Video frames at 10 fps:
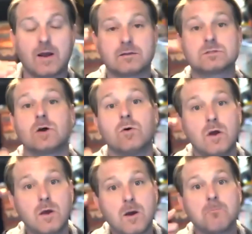And so,
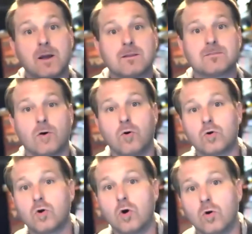but the whole
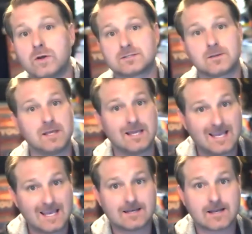goal is to be
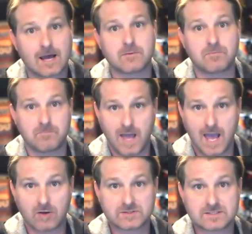in and out of
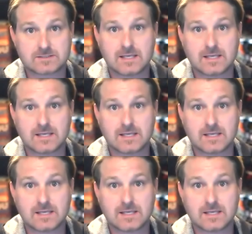houses,